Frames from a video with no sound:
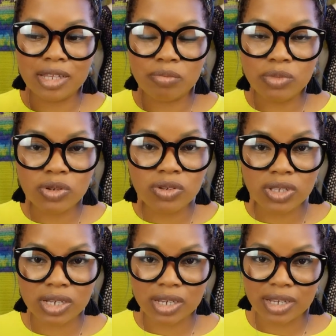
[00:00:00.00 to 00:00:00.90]
the
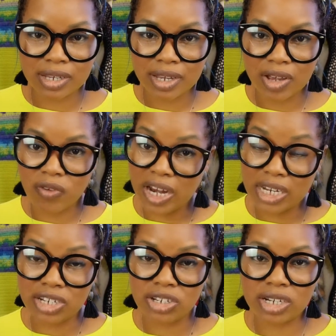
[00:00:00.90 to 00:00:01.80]
music of I
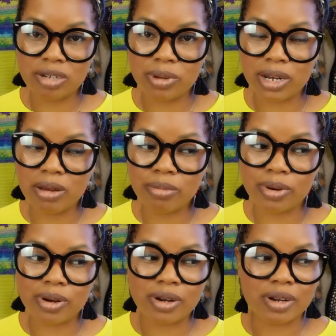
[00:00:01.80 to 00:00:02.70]
Didn't Change My
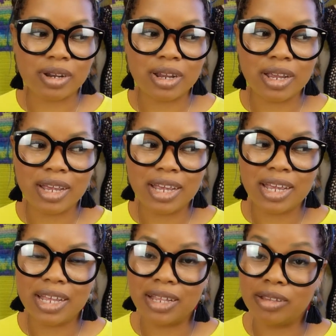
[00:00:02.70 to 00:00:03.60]
Number,
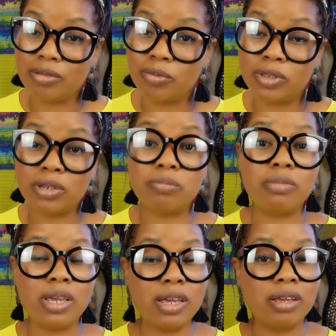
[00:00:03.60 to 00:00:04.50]
to
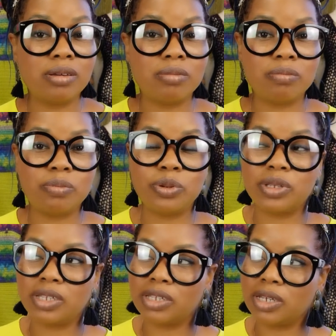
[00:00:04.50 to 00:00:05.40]
me,
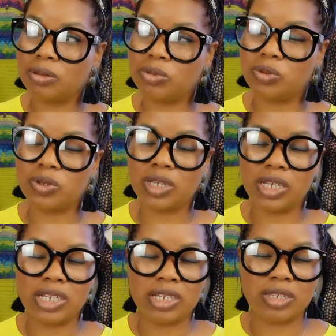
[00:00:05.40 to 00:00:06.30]
puts us up to it.
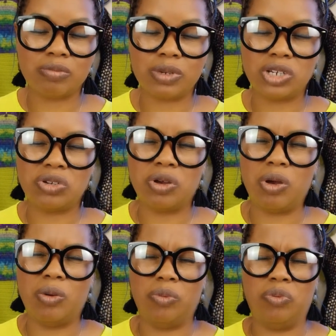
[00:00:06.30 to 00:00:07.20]
It just makes you
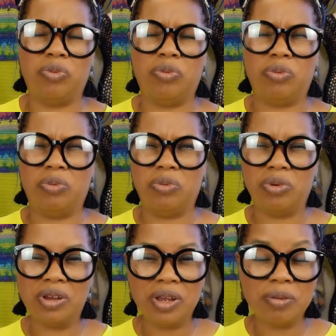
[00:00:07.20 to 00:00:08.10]
go,
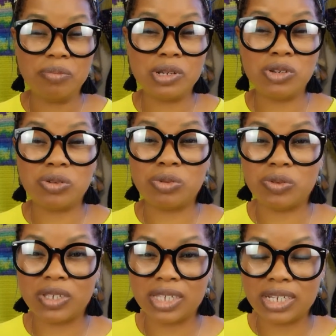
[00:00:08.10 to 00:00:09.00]
puts you up
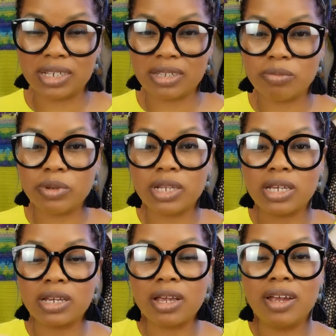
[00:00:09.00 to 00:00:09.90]
to a 6. But
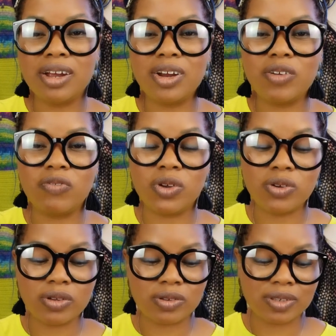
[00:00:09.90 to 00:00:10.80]
look, her
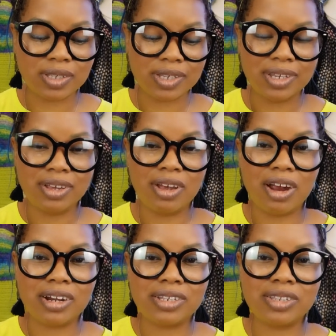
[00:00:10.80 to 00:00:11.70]
vocals
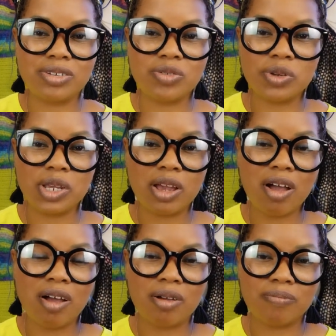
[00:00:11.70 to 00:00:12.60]
are still really
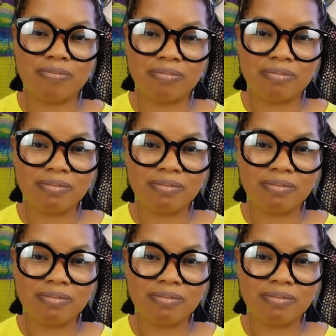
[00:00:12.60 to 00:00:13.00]
calm.